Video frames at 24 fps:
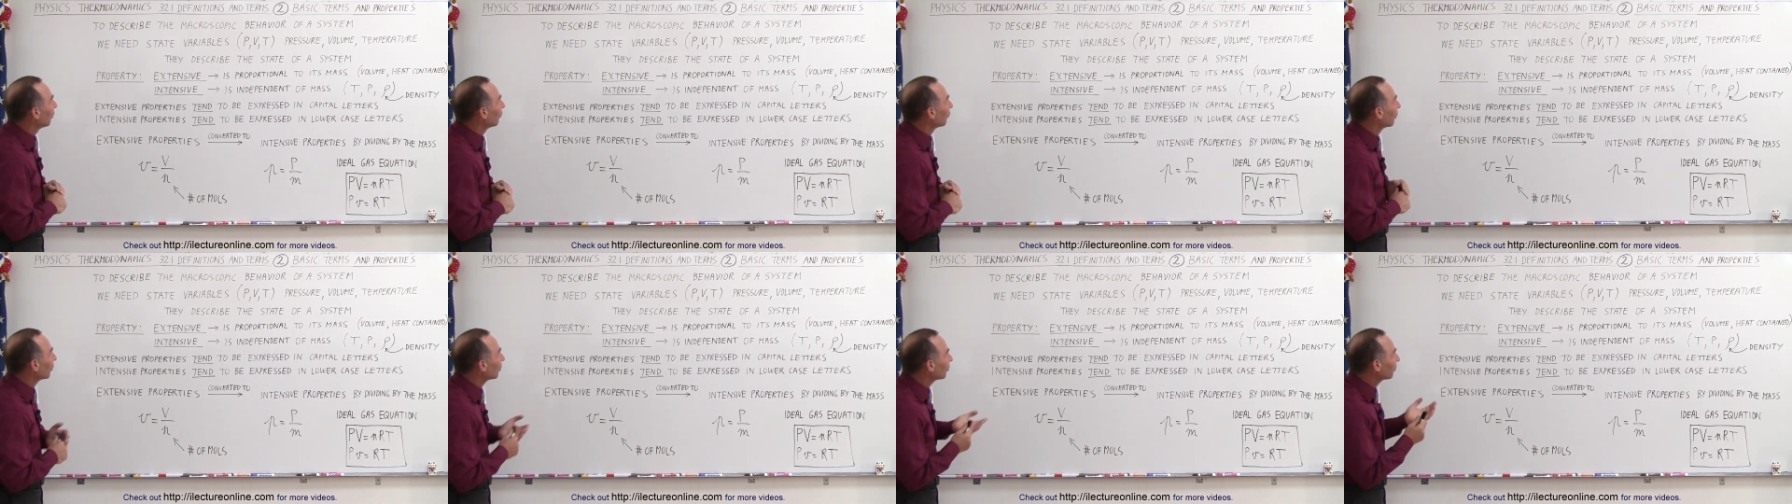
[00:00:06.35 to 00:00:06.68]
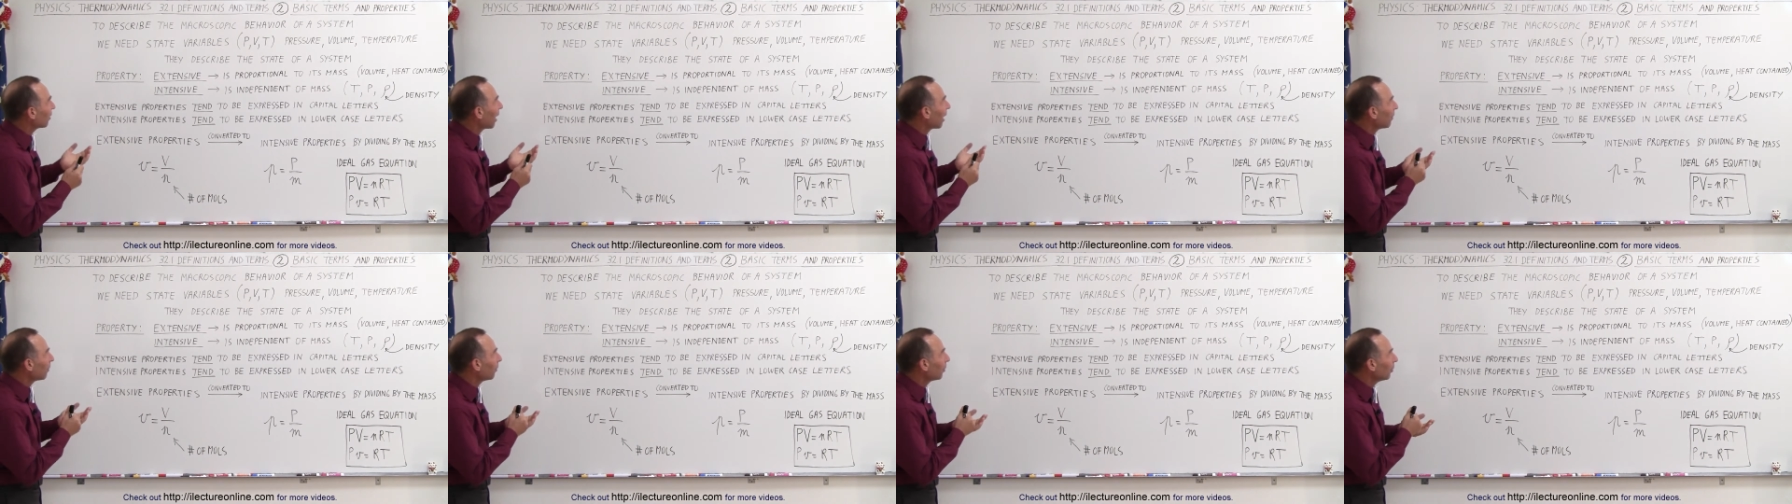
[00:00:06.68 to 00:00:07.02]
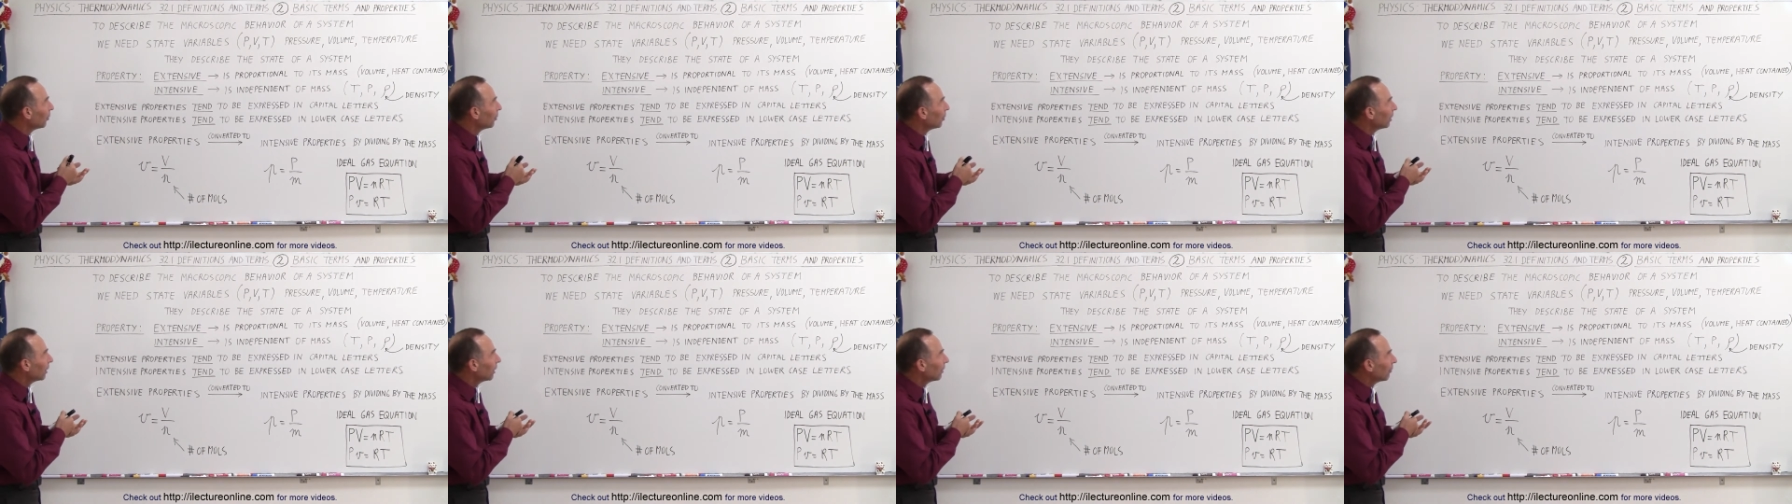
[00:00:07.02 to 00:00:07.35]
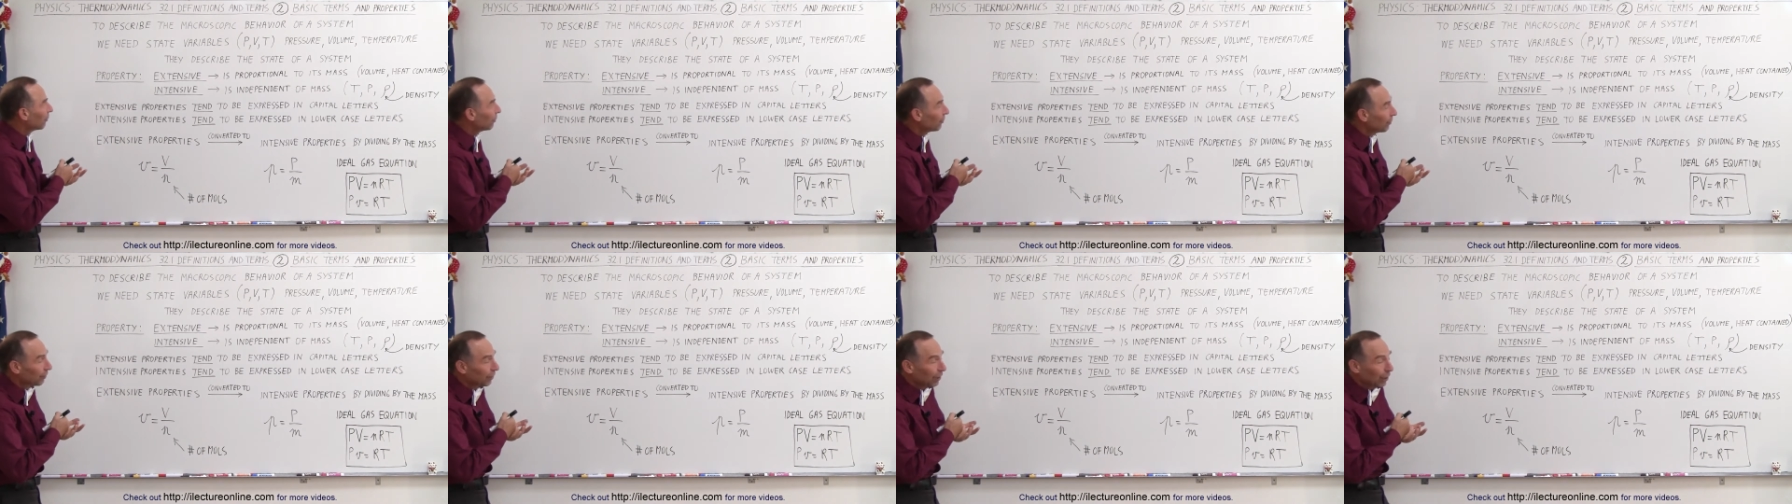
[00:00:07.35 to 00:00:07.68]
For example,
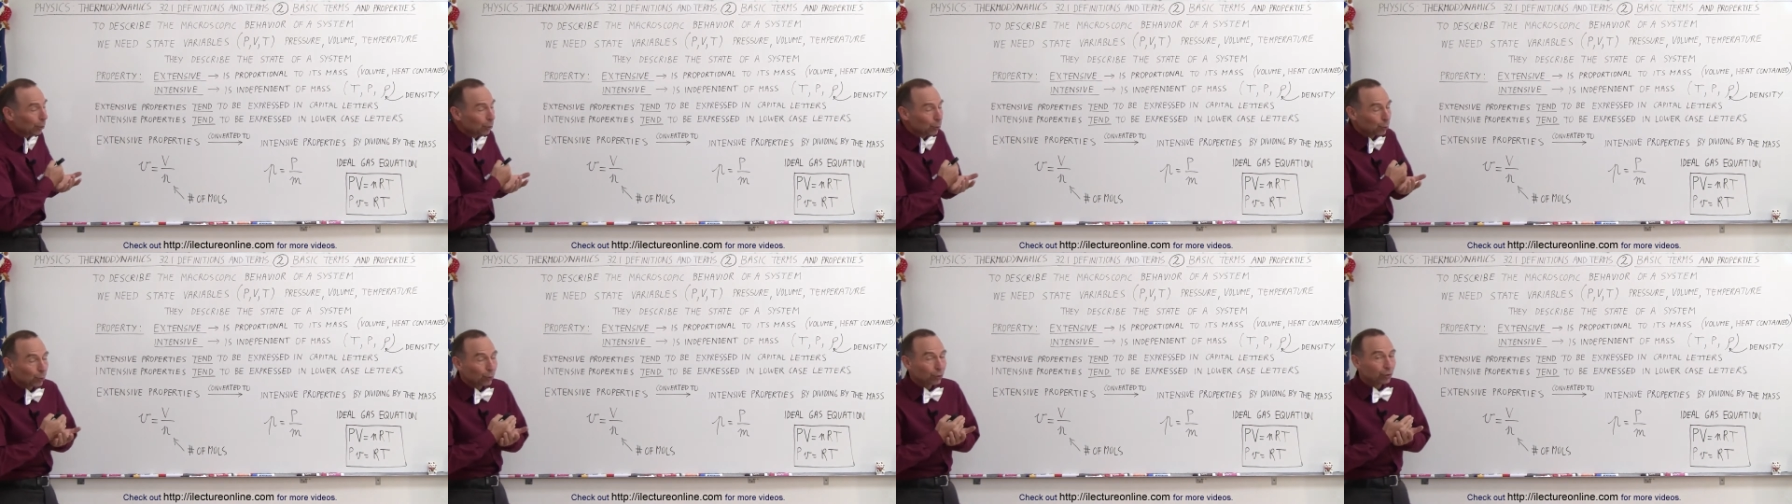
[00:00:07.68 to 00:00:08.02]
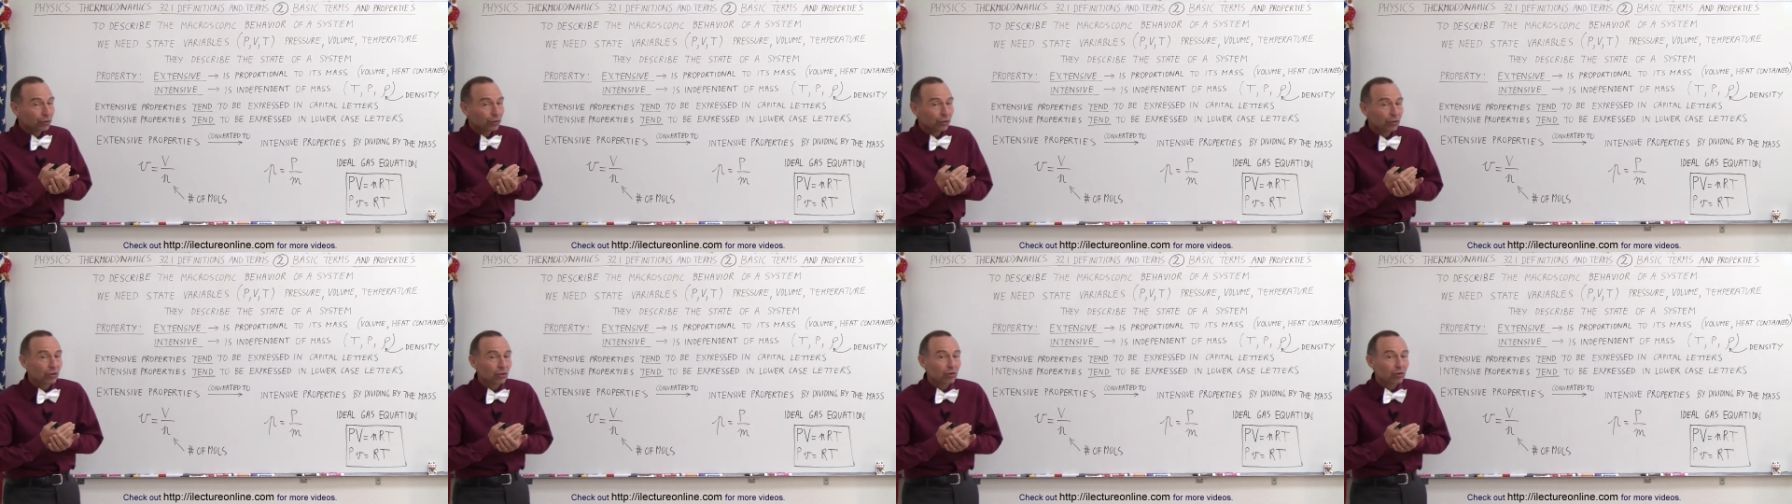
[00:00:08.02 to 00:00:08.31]
if in order to